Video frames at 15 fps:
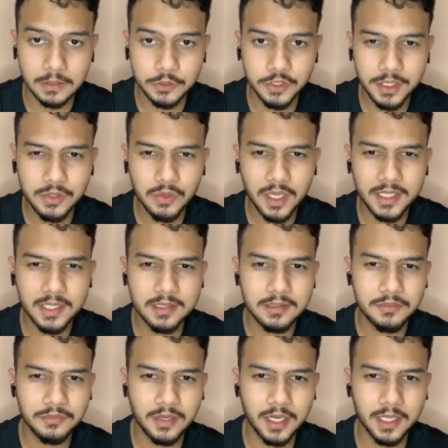try to
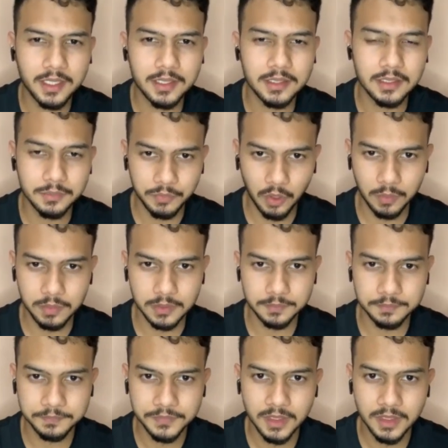identify the problem.